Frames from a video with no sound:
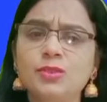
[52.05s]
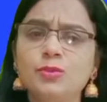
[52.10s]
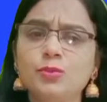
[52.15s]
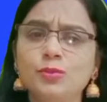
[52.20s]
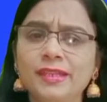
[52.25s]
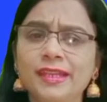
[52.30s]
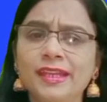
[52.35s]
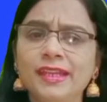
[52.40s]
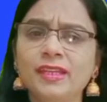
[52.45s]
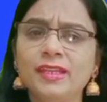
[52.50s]

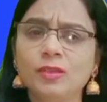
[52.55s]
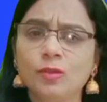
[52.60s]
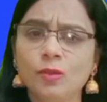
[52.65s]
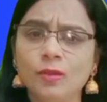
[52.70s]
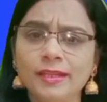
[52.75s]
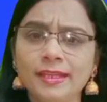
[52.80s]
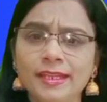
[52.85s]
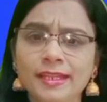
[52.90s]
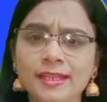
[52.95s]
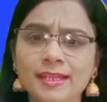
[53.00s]
you
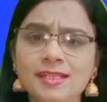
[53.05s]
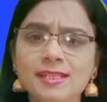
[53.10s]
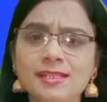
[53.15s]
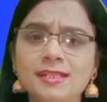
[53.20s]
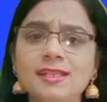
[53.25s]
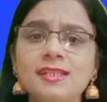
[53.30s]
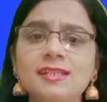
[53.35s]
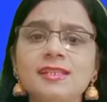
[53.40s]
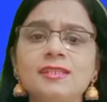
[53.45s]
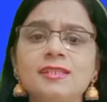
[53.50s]
cannot ace
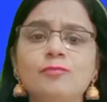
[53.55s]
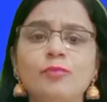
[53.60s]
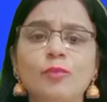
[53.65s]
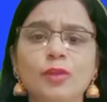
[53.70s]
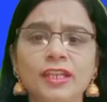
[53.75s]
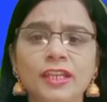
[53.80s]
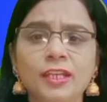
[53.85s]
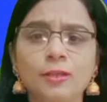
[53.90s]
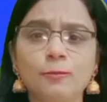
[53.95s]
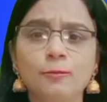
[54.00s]
this
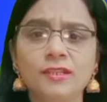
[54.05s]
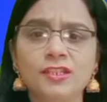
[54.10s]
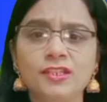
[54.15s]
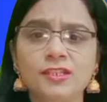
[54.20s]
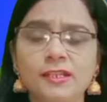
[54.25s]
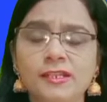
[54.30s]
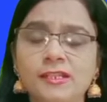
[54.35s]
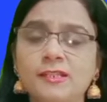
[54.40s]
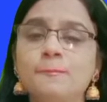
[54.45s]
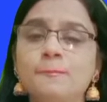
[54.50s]
40
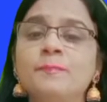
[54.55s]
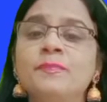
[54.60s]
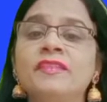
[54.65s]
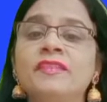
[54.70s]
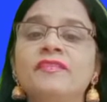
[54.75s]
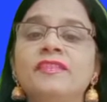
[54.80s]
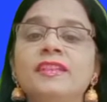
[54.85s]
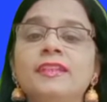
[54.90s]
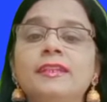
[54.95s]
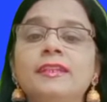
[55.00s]
questions
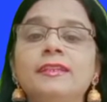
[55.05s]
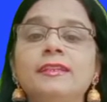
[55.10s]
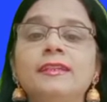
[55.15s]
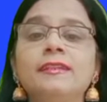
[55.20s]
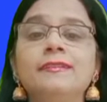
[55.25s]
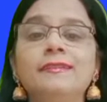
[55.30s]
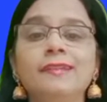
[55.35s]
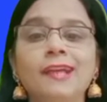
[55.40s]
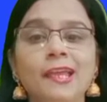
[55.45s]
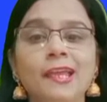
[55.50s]
within
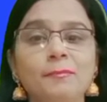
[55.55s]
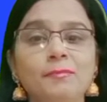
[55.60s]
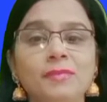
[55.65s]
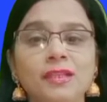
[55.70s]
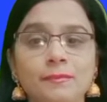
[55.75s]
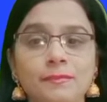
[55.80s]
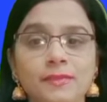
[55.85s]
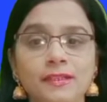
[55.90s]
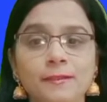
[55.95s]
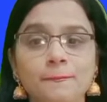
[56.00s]
the time
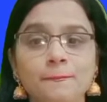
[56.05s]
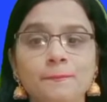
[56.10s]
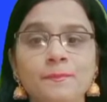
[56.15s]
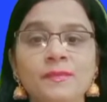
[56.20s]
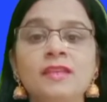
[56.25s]
limit.